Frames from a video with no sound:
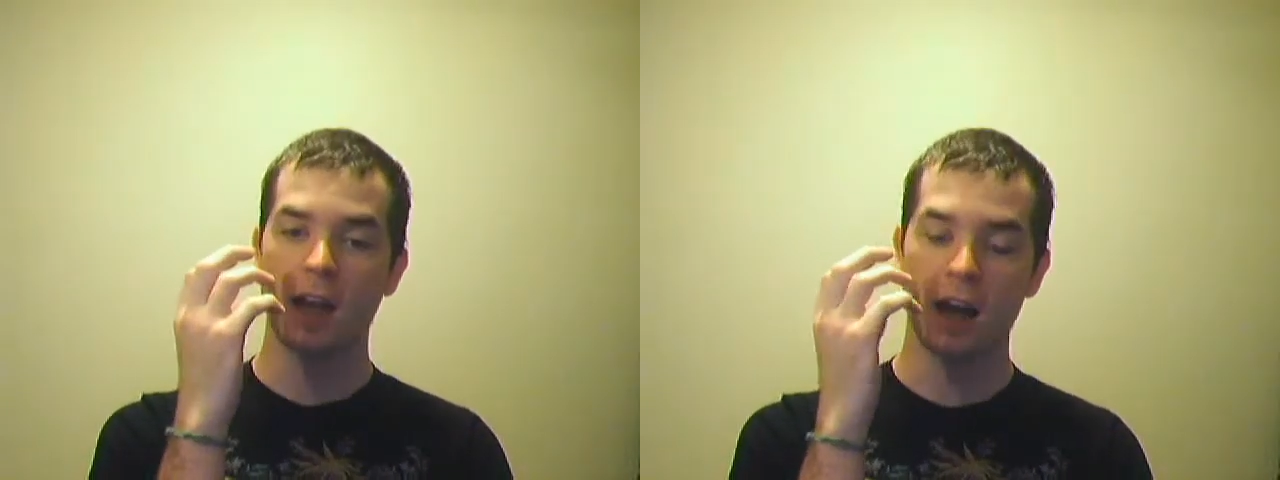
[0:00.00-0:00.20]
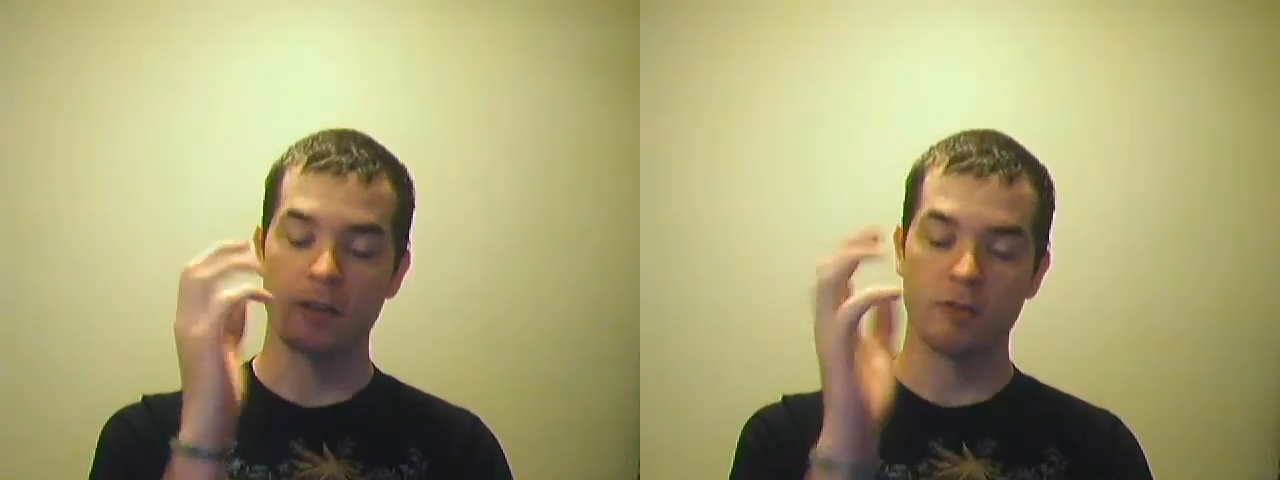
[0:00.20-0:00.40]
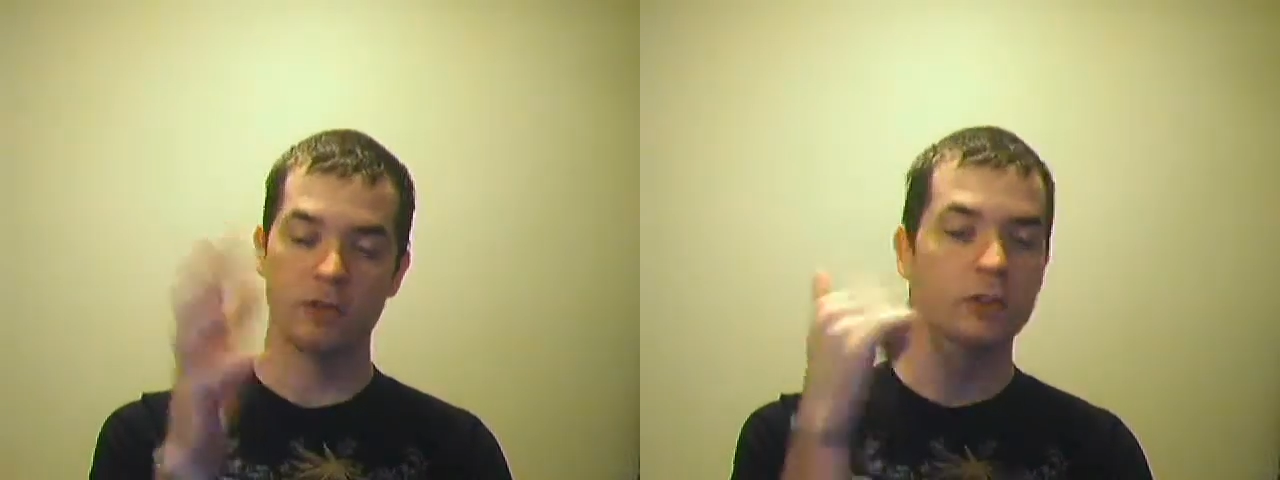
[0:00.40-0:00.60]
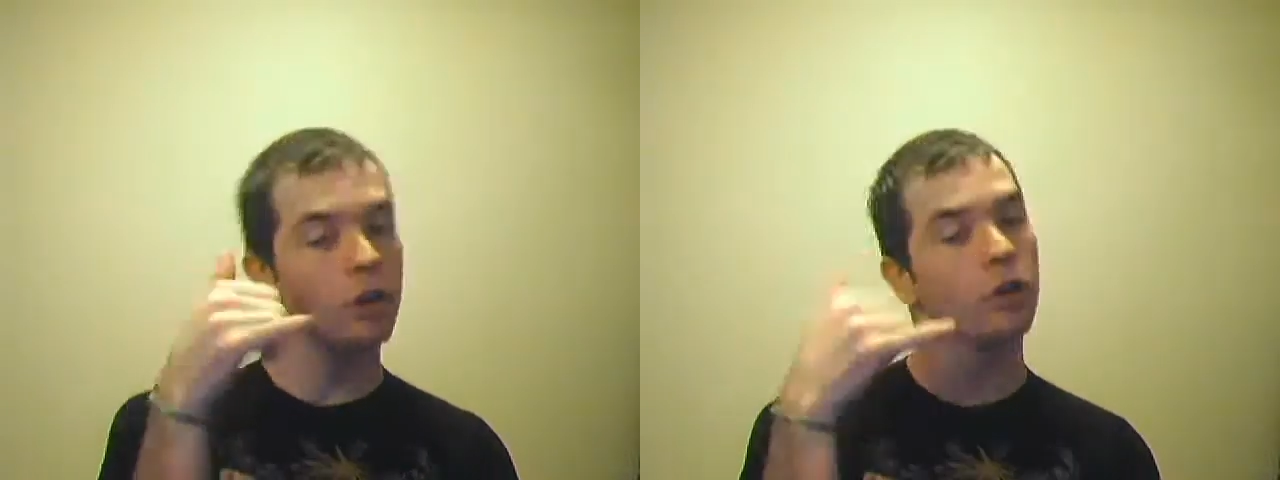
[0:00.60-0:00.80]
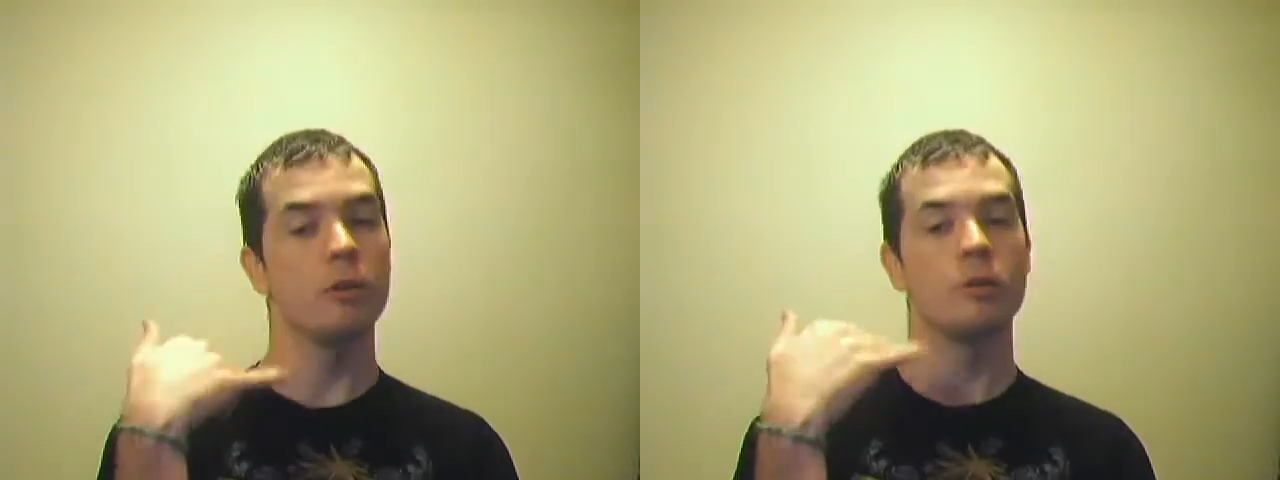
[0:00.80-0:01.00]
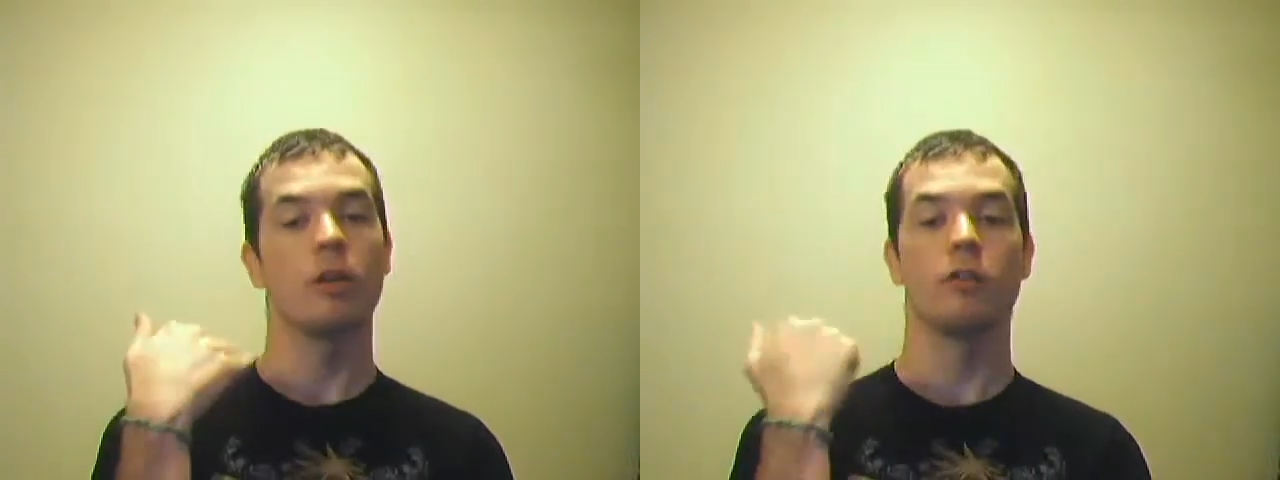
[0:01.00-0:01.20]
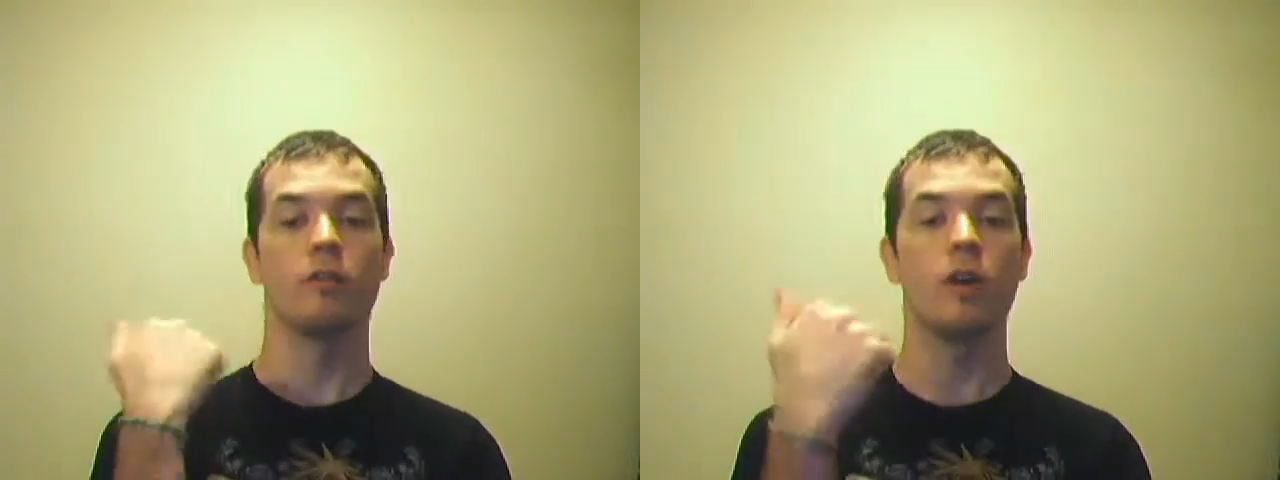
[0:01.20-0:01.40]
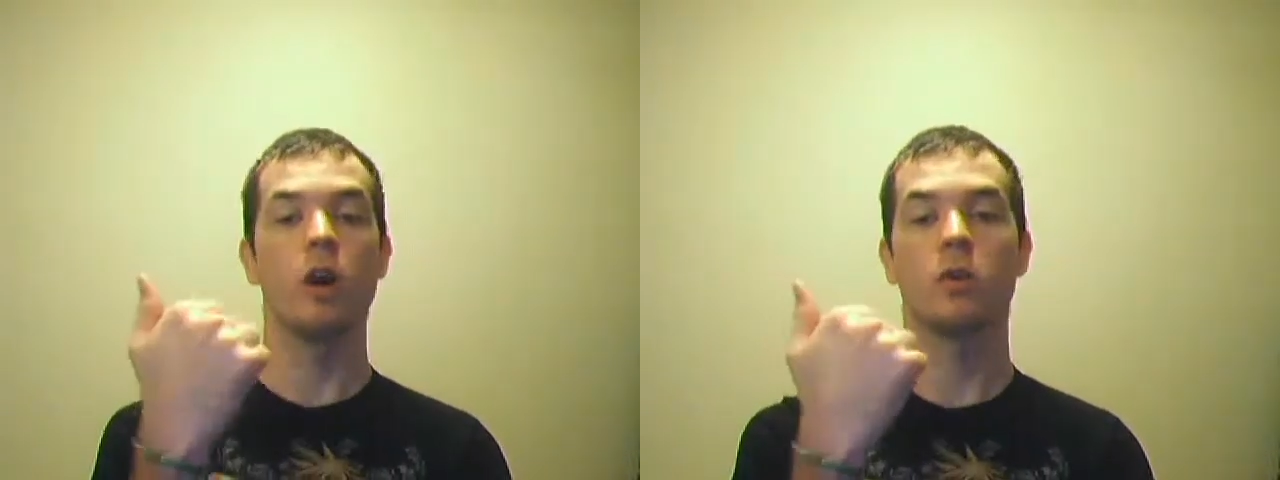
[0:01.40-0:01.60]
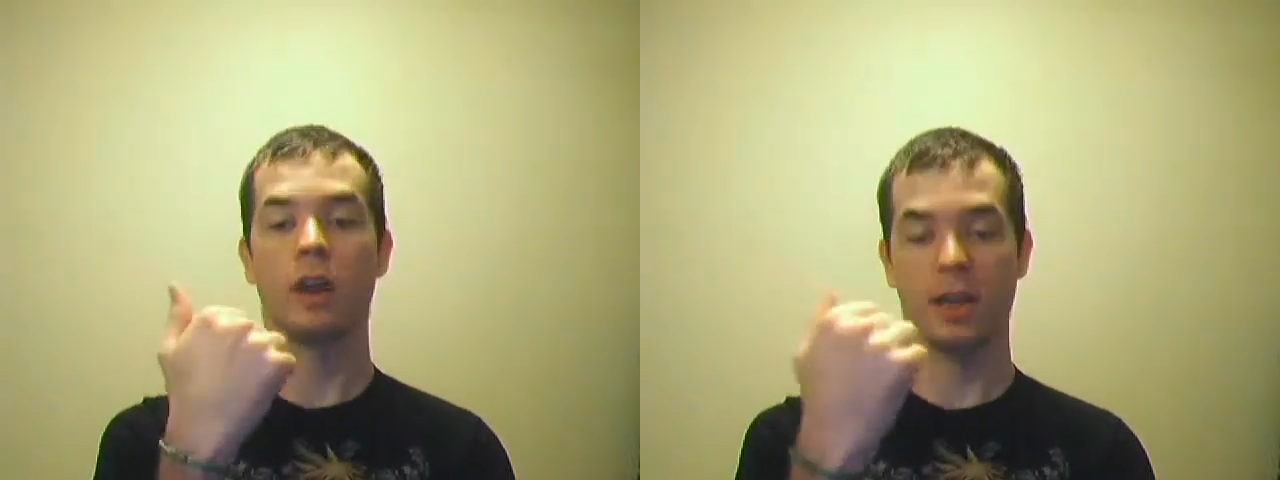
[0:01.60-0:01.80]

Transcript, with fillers: I've just called him on the phone,